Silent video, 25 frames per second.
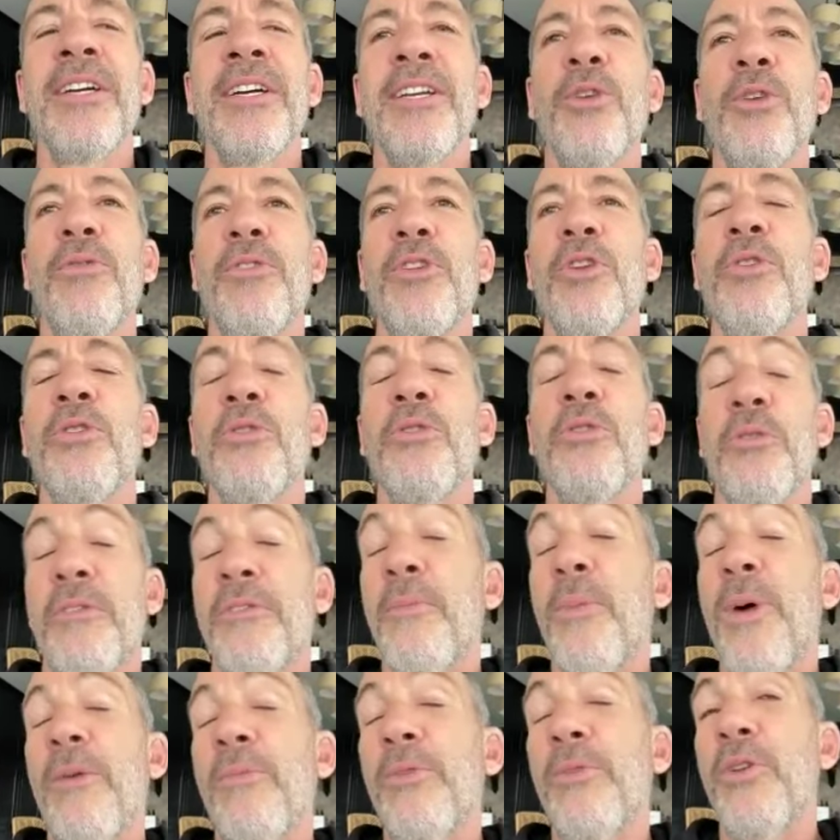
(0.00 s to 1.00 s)
You you,
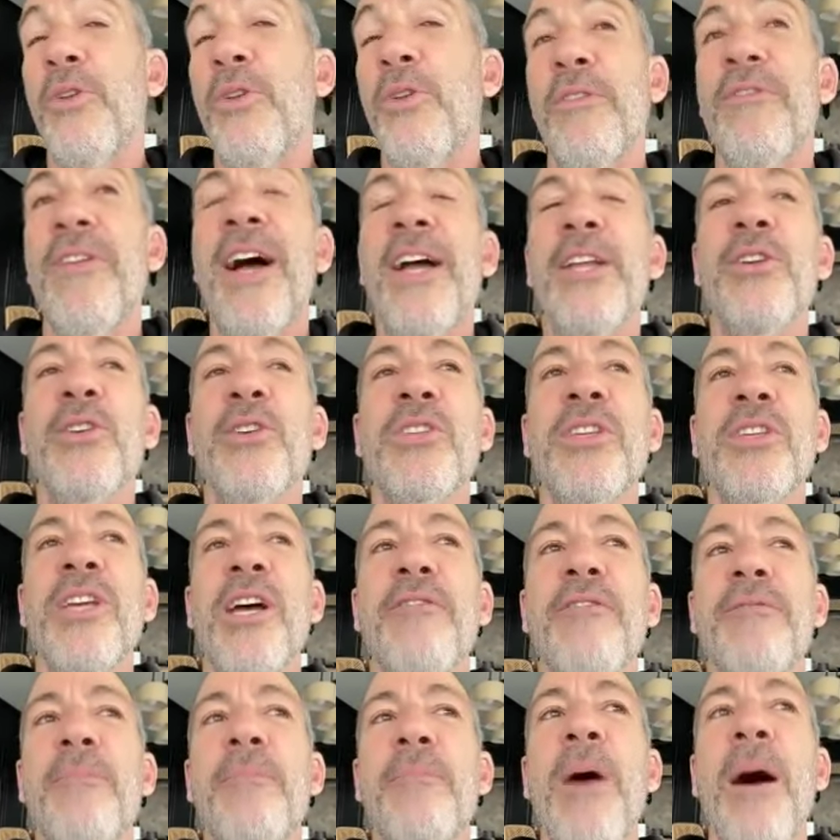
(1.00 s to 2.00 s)
you well, you define
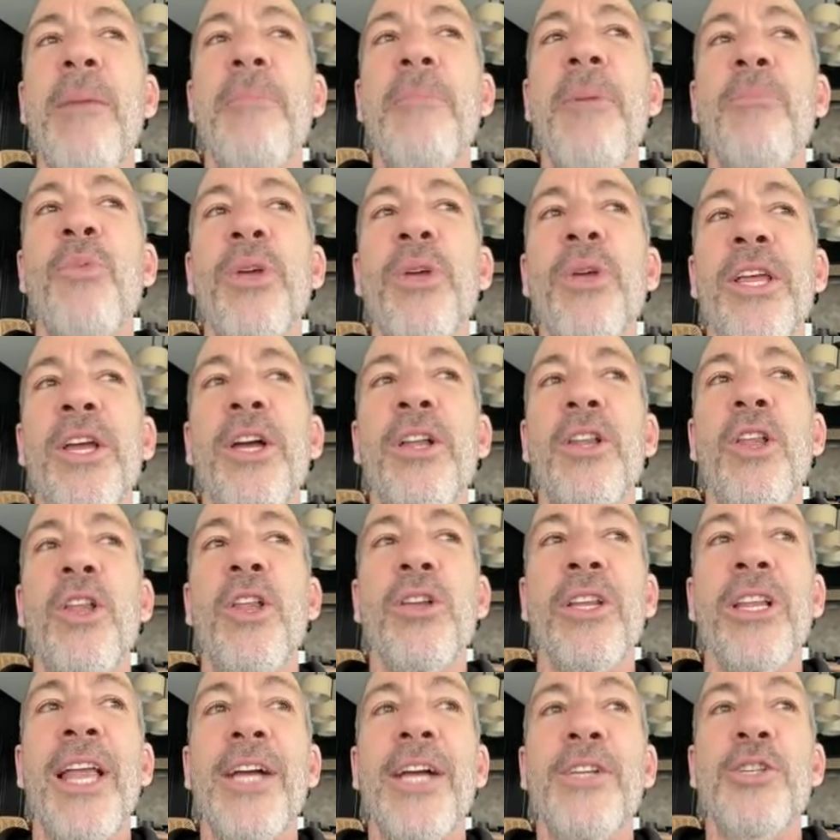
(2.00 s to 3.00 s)
yourself, but really
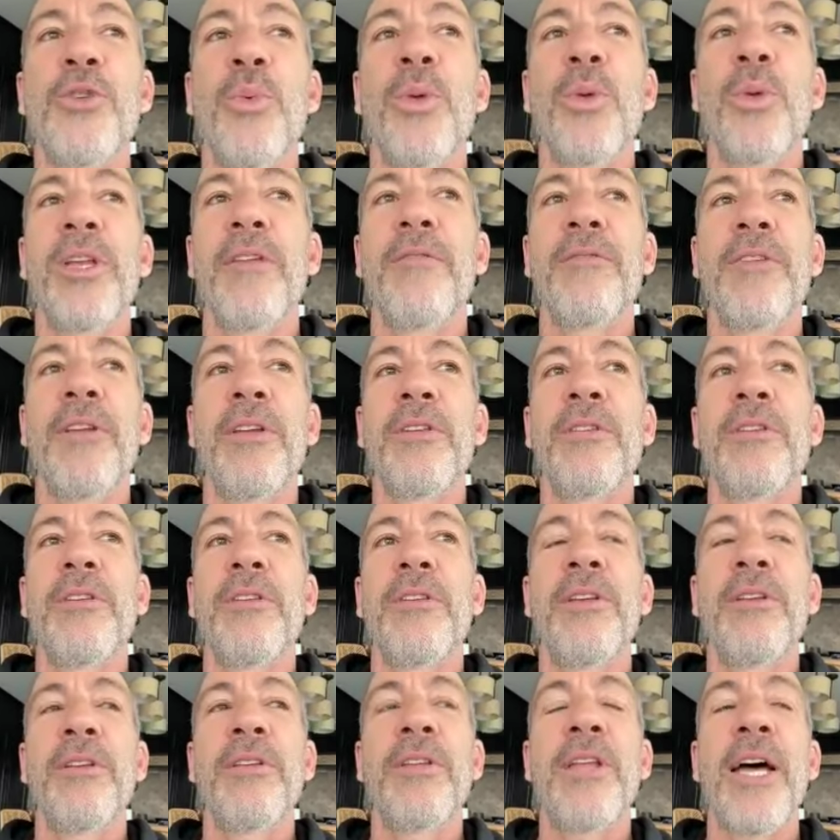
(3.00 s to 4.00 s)
along the lines you're willing to
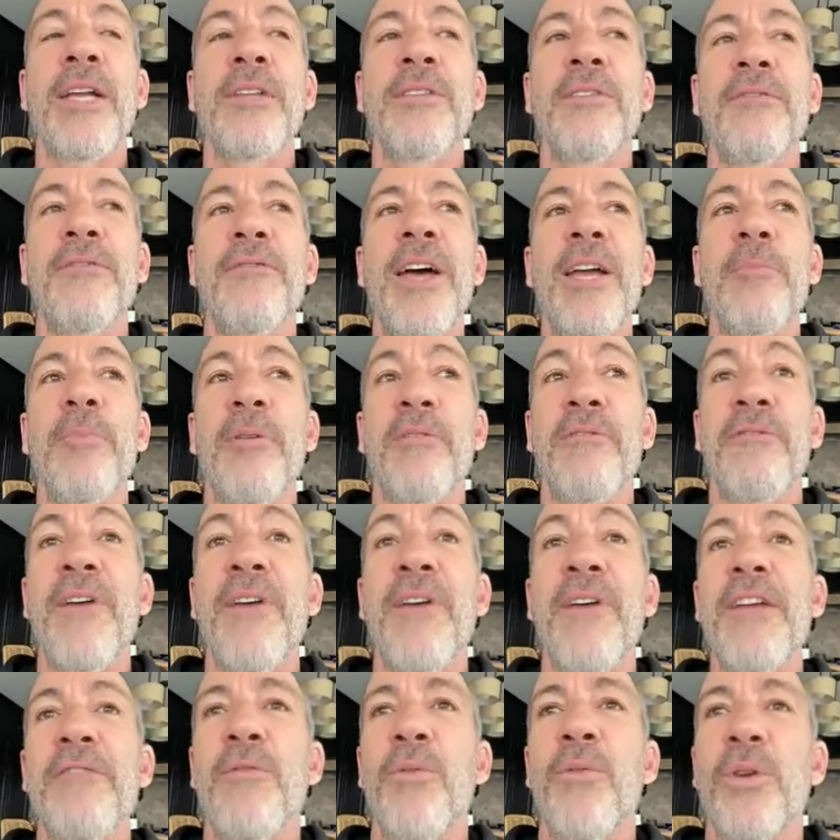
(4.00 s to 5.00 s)
not defend, but
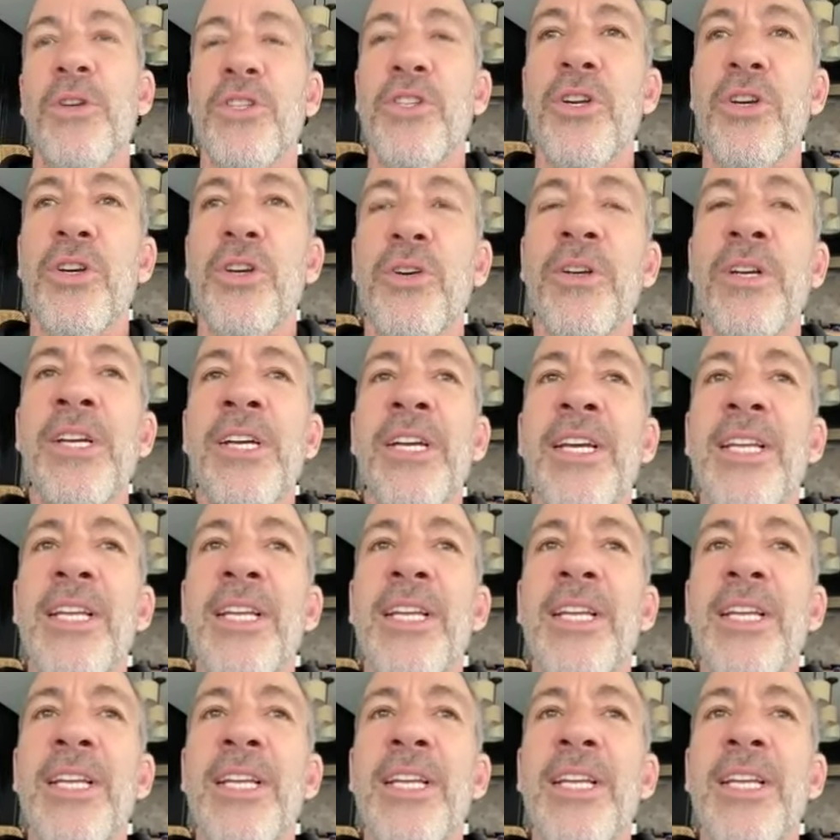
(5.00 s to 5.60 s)
fight for too.